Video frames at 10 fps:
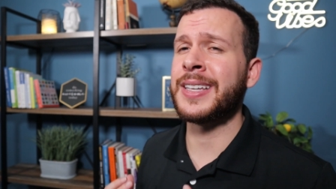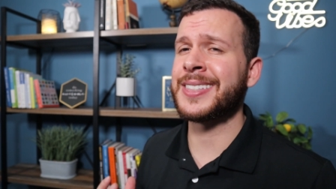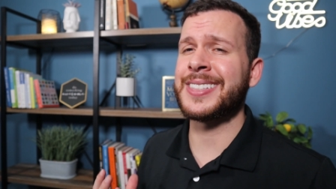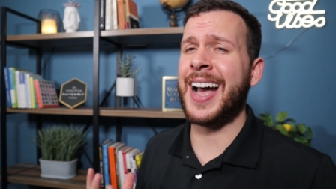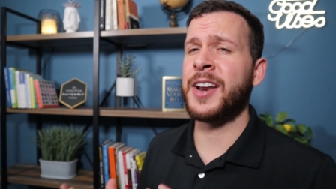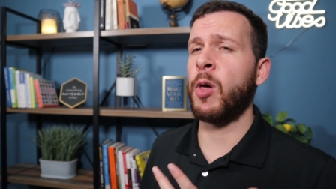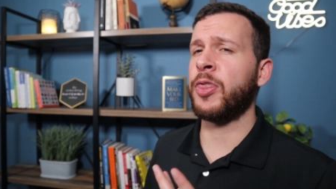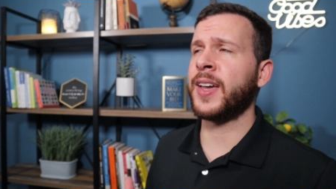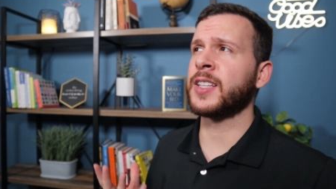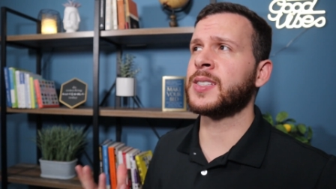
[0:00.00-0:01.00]
It's, I don't
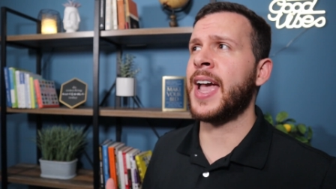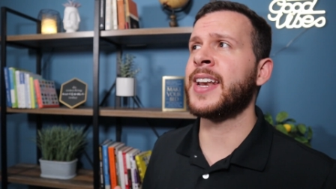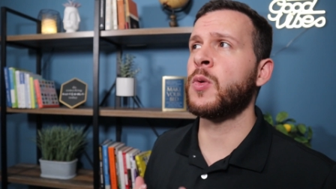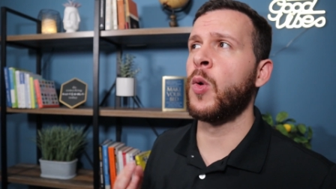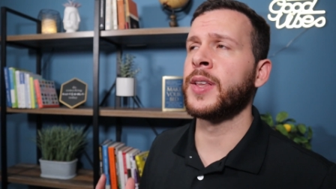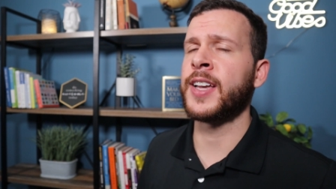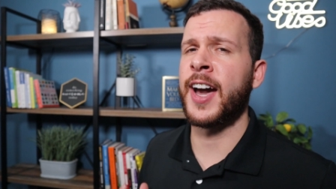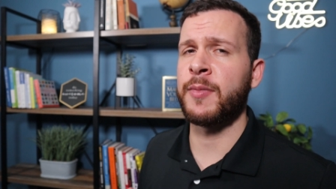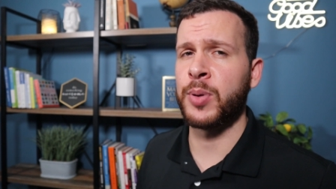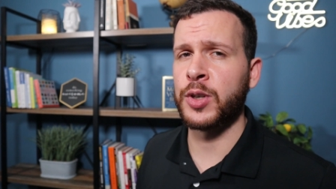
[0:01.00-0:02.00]
think it's any one
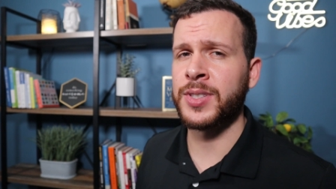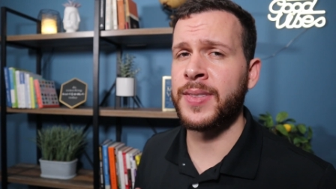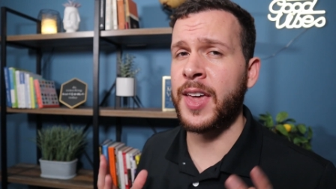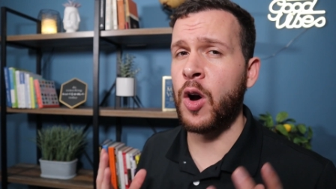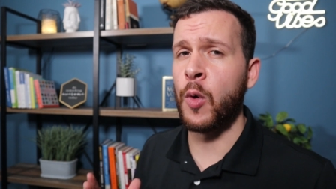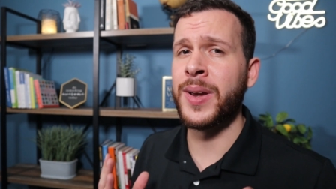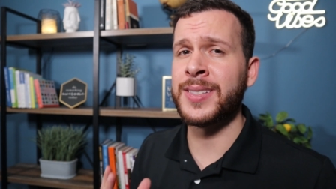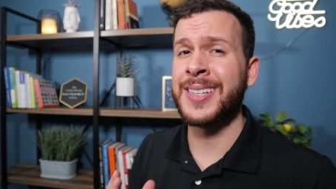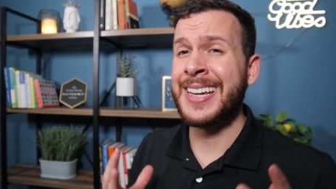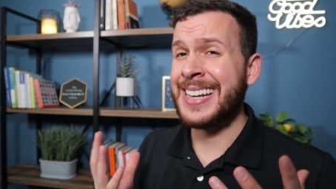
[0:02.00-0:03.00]
kind of person that
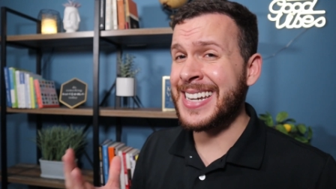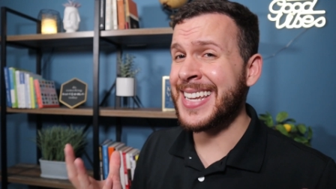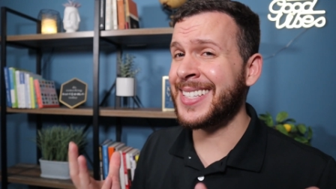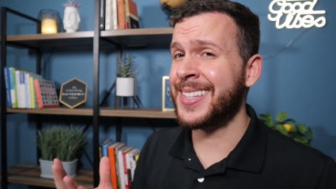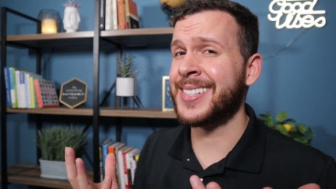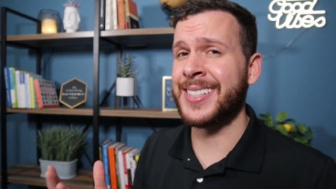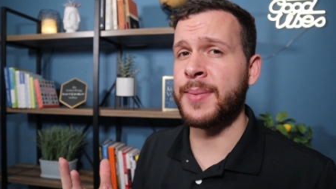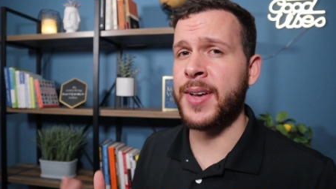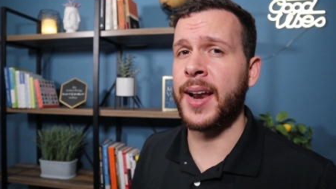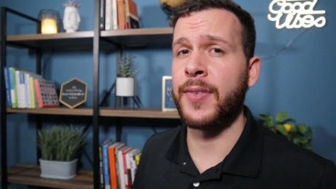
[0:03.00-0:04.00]
always needs this
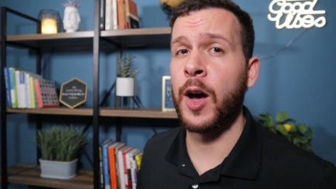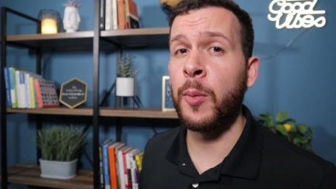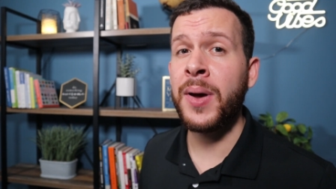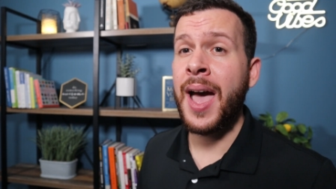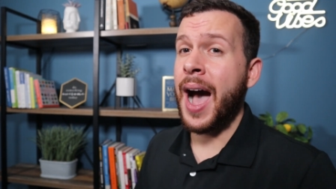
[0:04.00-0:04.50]
same kind of help.